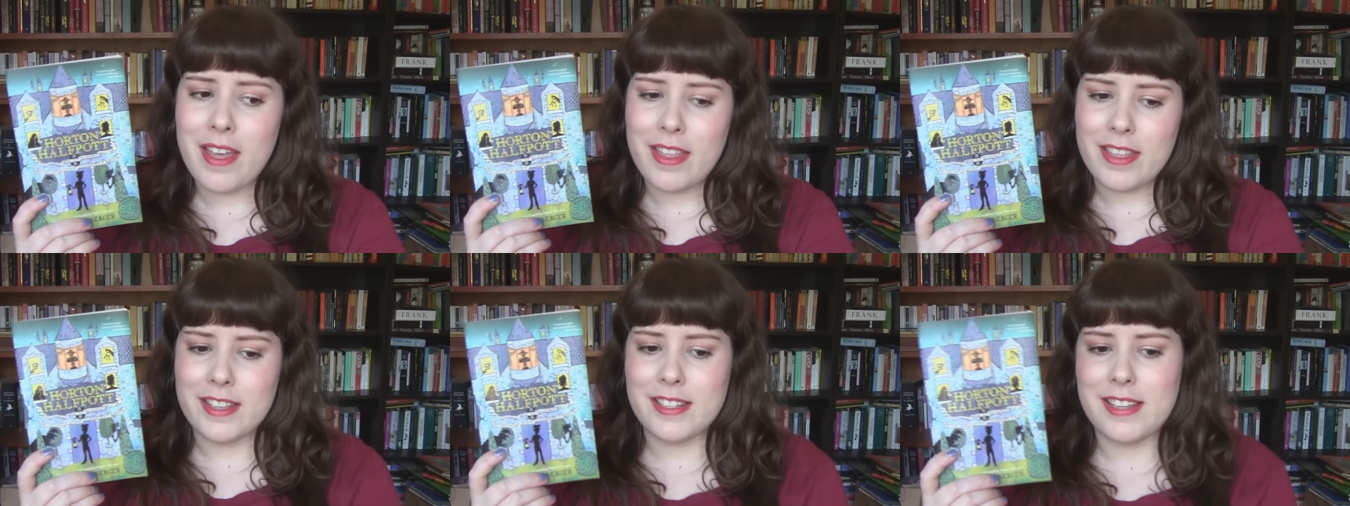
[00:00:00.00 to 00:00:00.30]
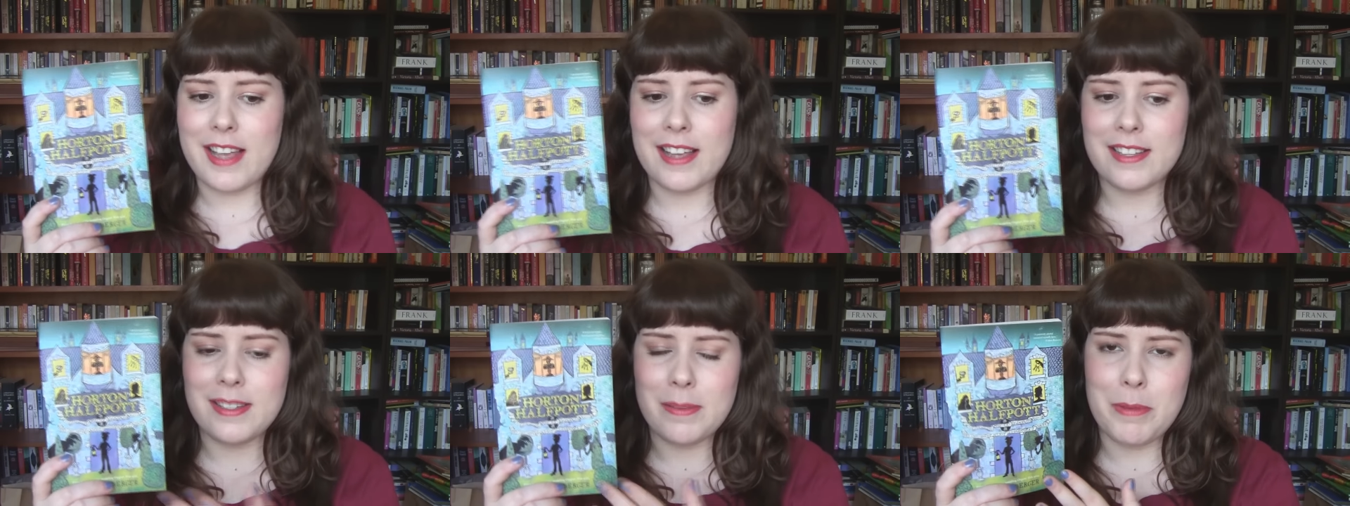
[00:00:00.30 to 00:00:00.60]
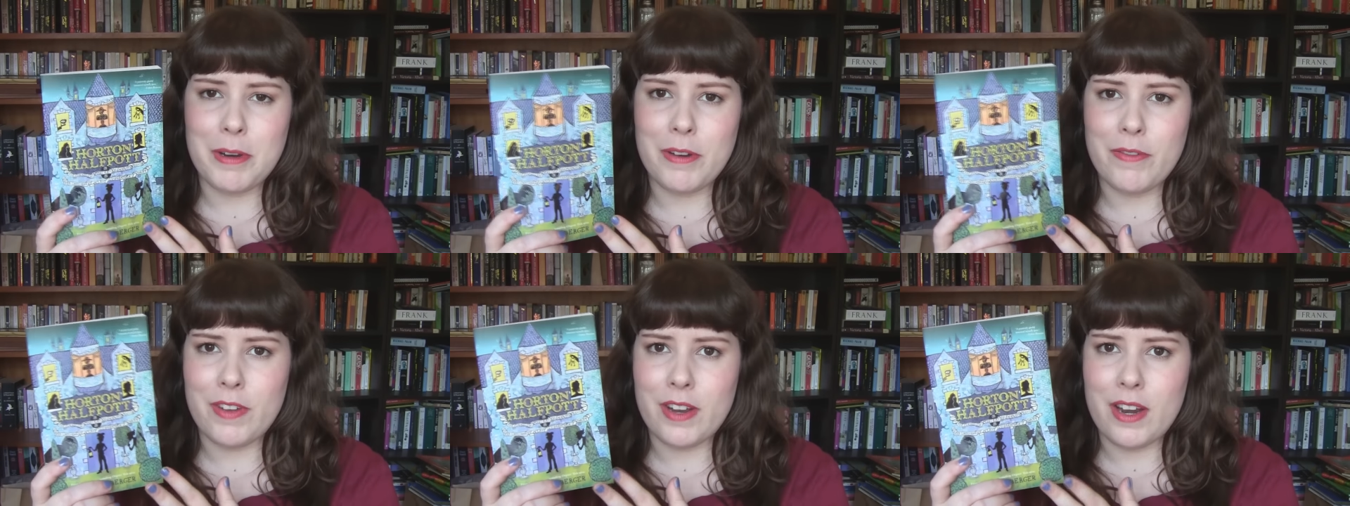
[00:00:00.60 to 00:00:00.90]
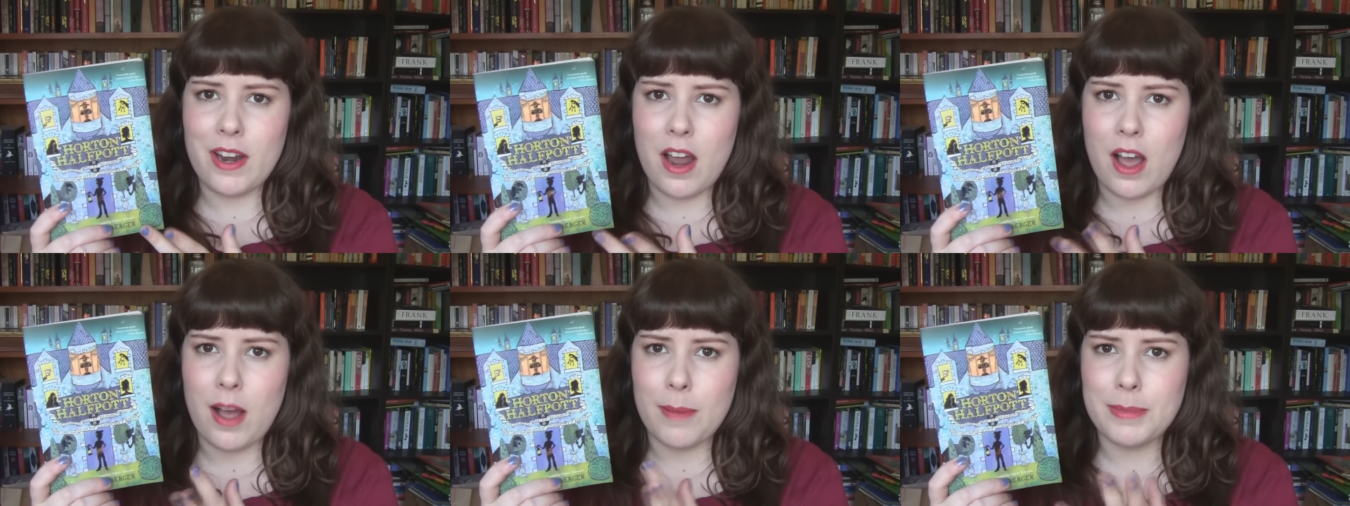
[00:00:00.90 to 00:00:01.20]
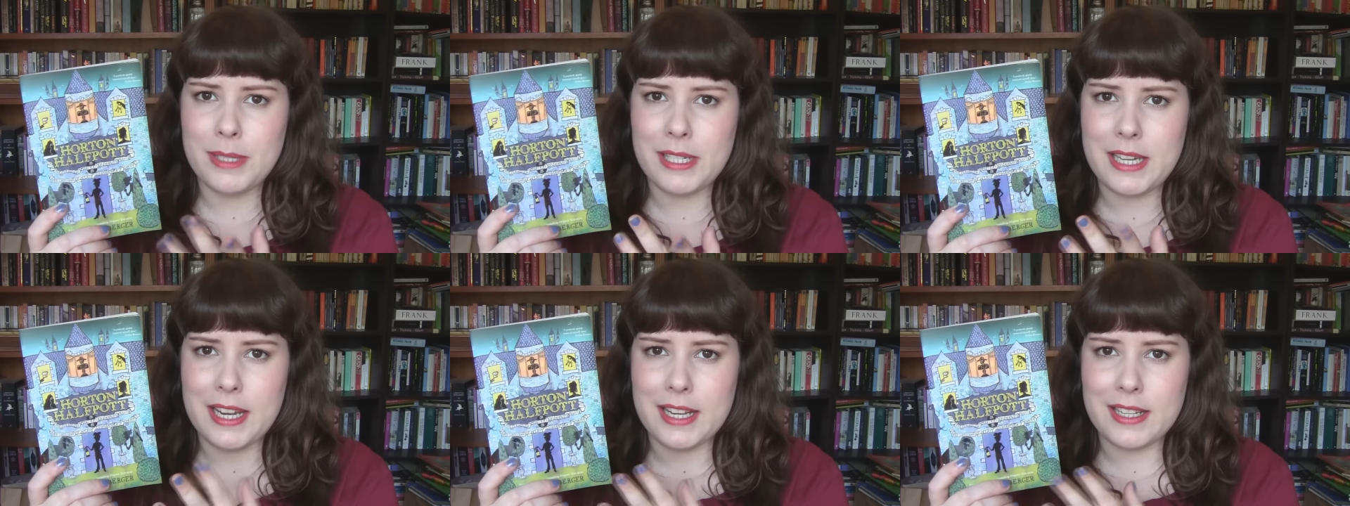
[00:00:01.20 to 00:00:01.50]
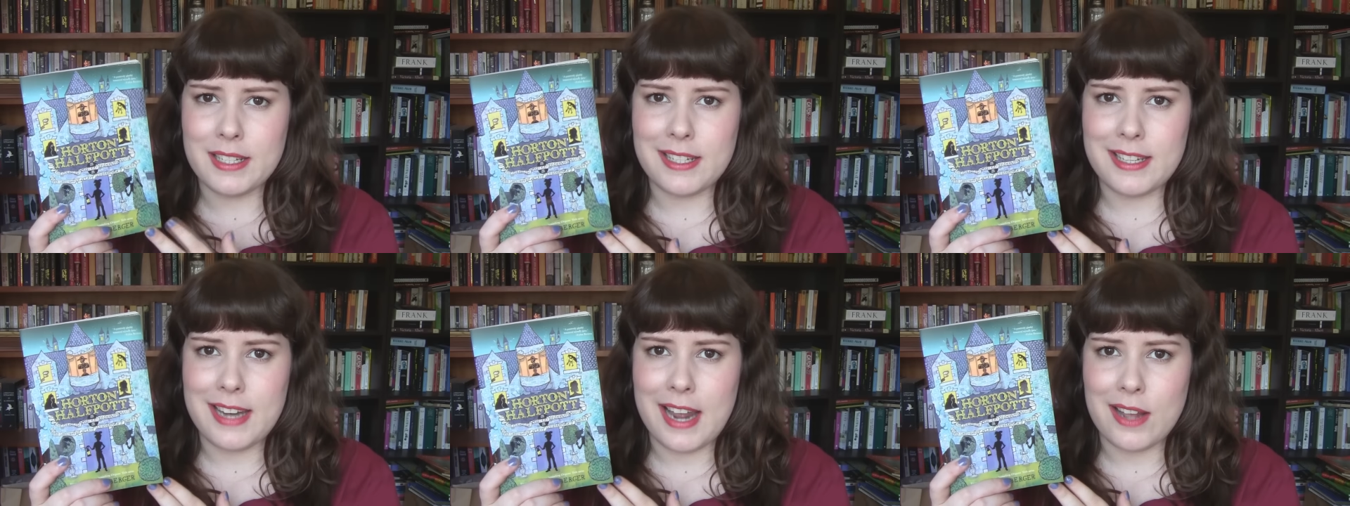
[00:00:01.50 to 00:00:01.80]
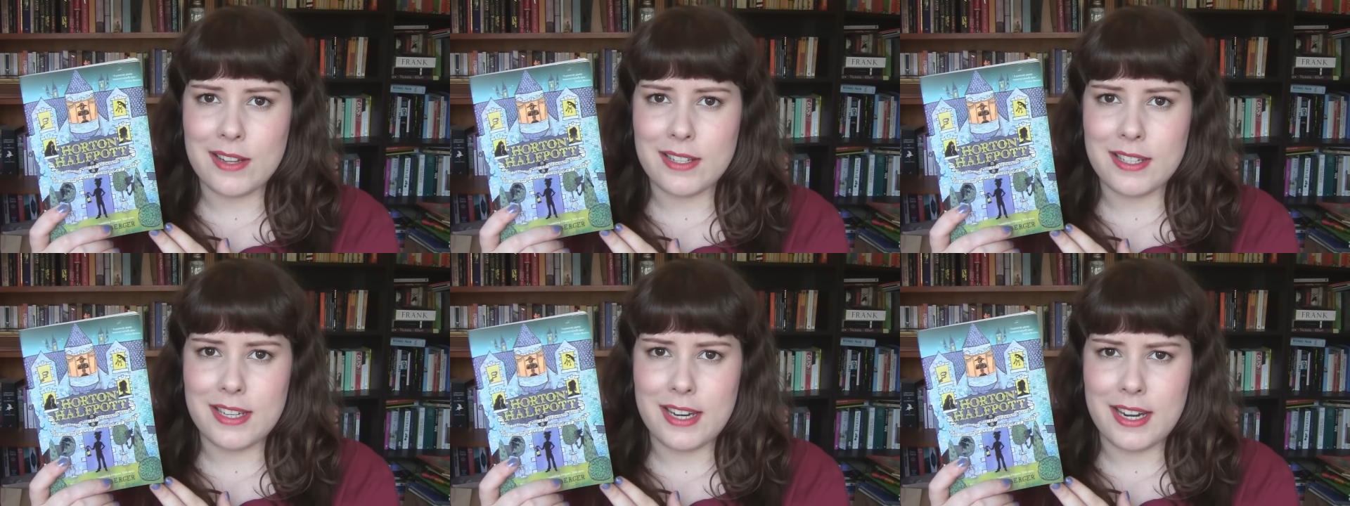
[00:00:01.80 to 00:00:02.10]
This has a bit of an upstairs,
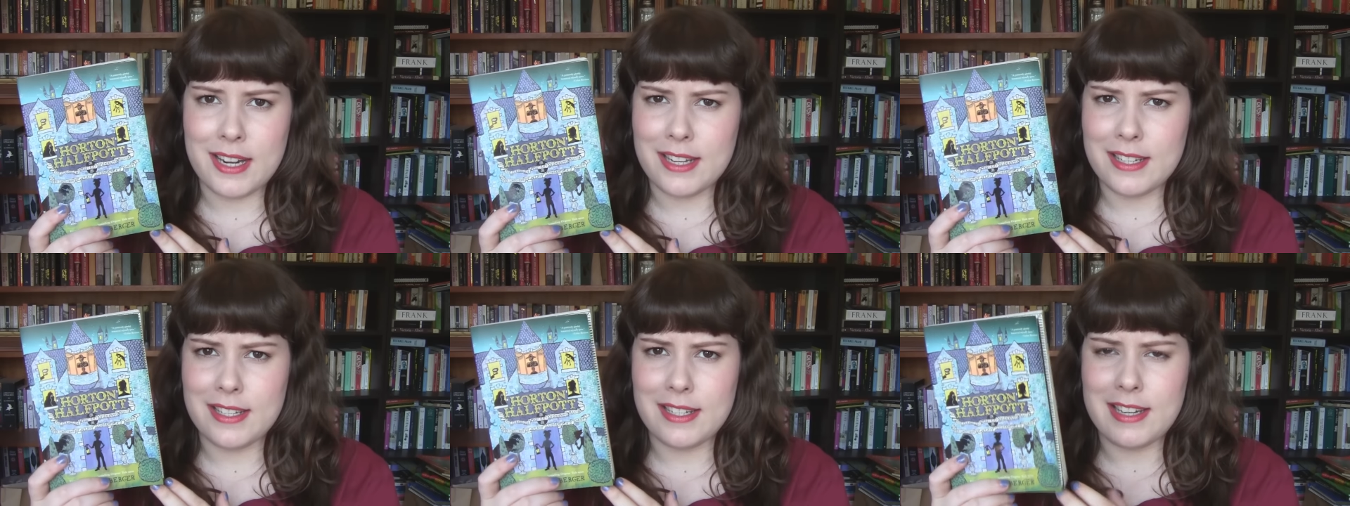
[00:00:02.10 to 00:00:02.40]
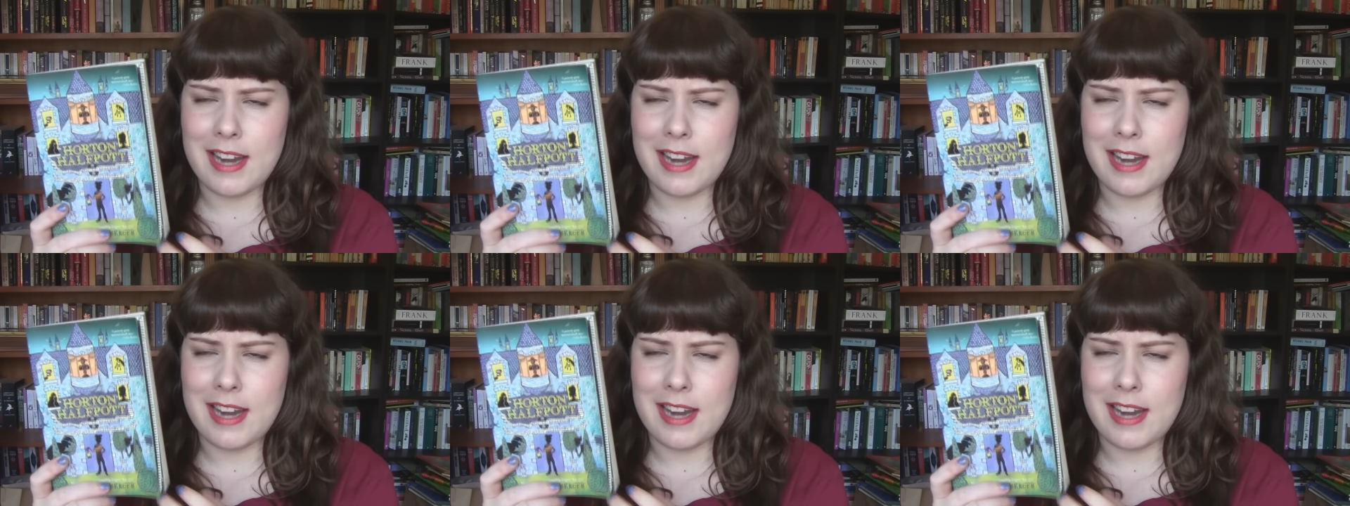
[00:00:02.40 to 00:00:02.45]
downstairs,